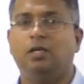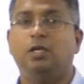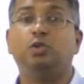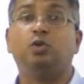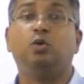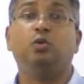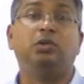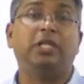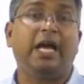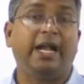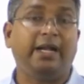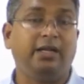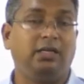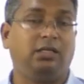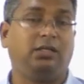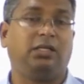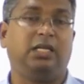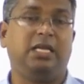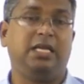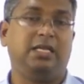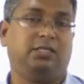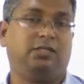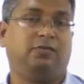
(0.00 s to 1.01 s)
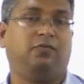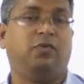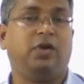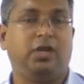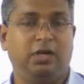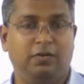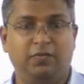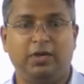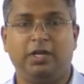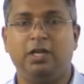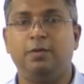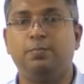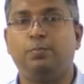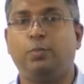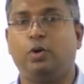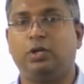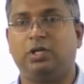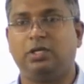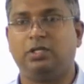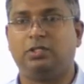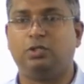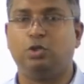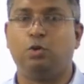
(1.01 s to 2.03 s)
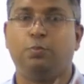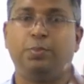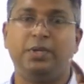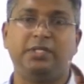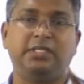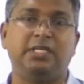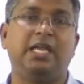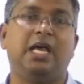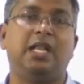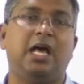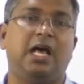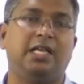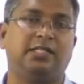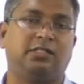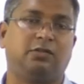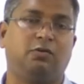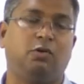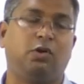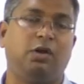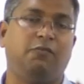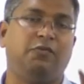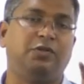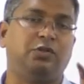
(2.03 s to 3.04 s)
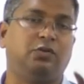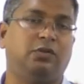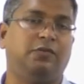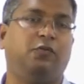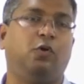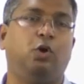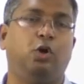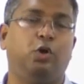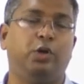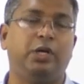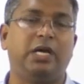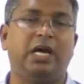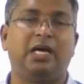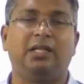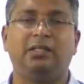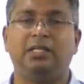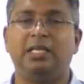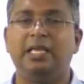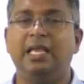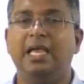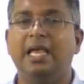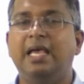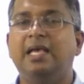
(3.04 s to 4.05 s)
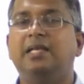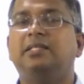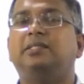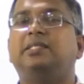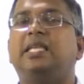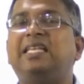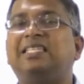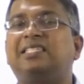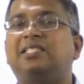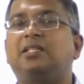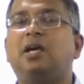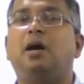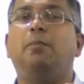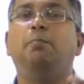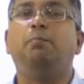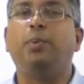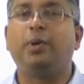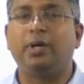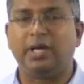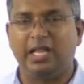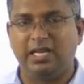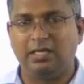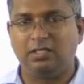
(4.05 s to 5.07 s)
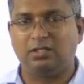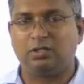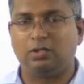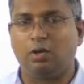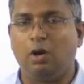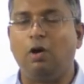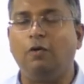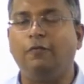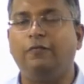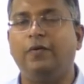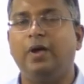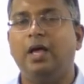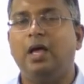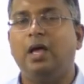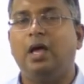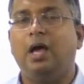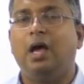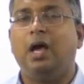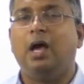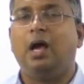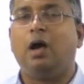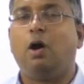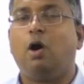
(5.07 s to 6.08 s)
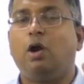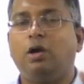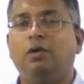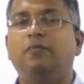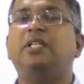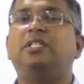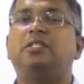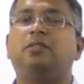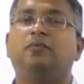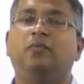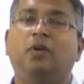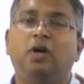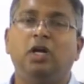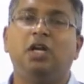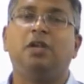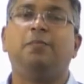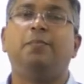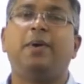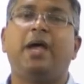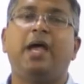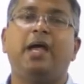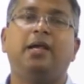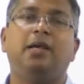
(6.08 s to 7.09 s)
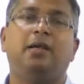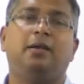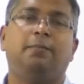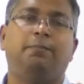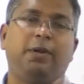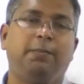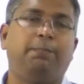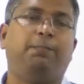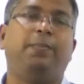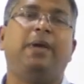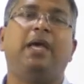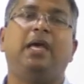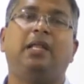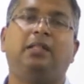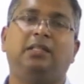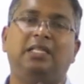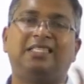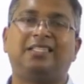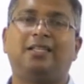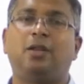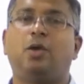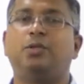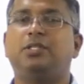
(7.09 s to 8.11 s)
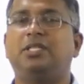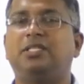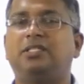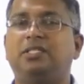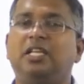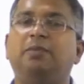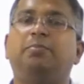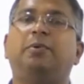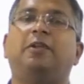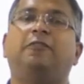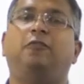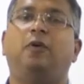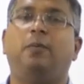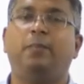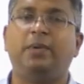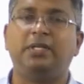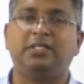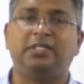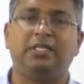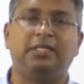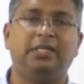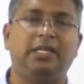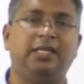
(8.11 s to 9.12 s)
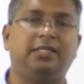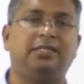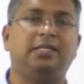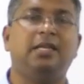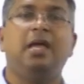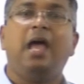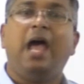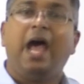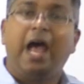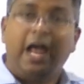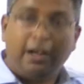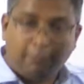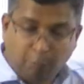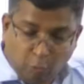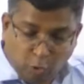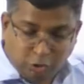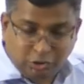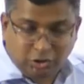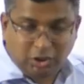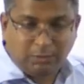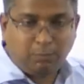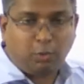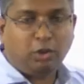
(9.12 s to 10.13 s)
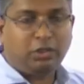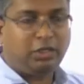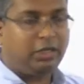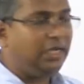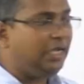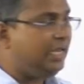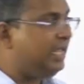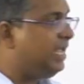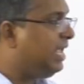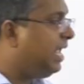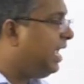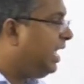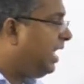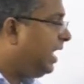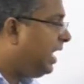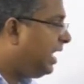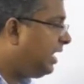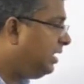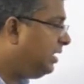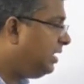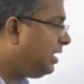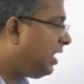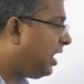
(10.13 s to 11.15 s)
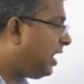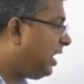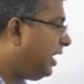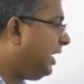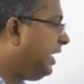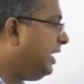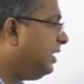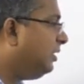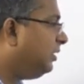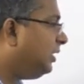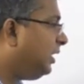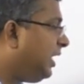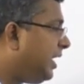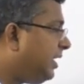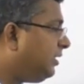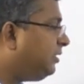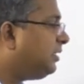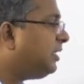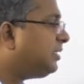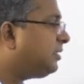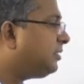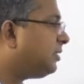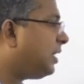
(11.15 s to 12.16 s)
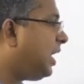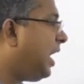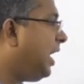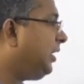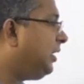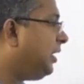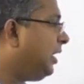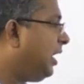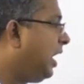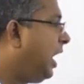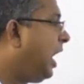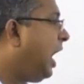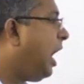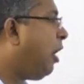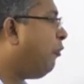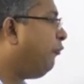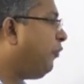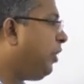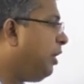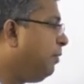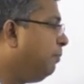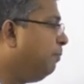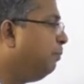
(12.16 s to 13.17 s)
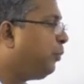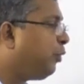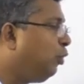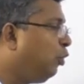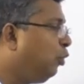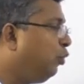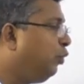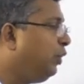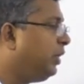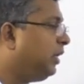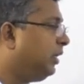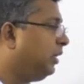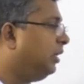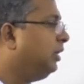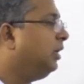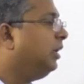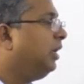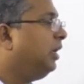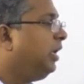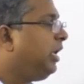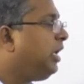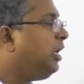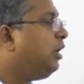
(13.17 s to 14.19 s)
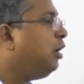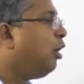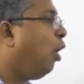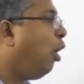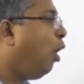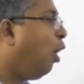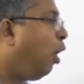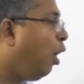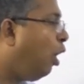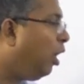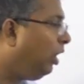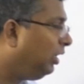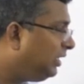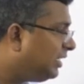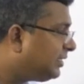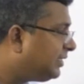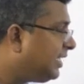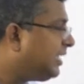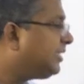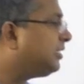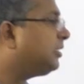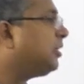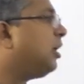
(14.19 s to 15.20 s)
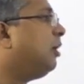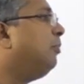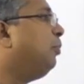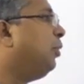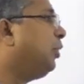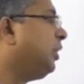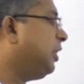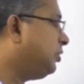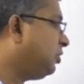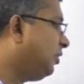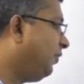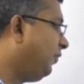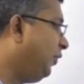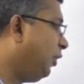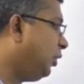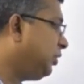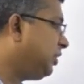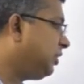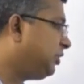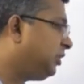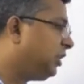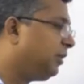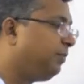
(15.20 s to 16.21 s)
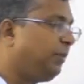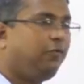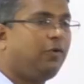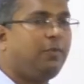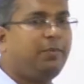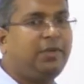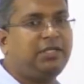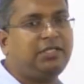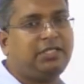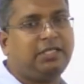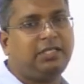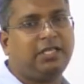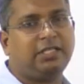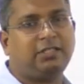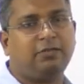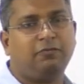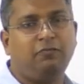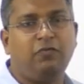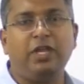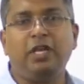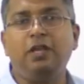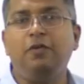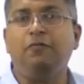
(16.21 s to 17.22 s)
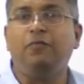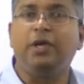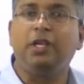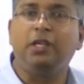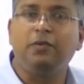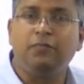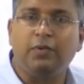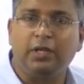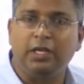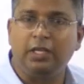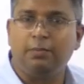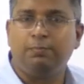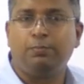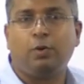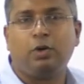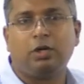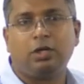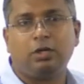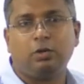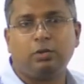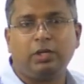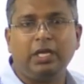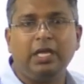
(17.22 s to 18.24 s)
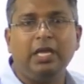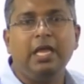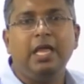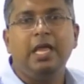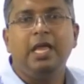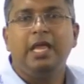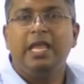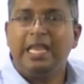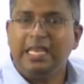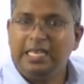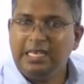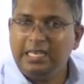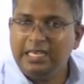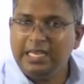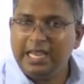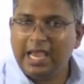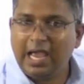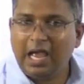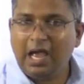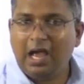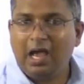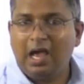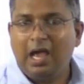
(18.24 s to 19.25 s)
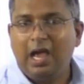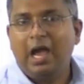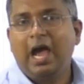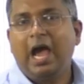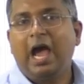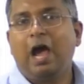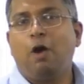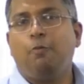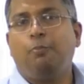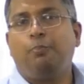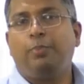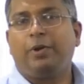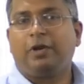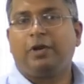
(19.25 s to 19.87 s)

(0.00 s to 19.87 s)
So that is very very important. So U P S C can ask, okay, which of the following are the six components of on which World Bank prepare this Logistic Performance Index. And most importantly, India in the latest ranking have improved in all the six components of Logistic Performance Index. Very very very important. Okay, India have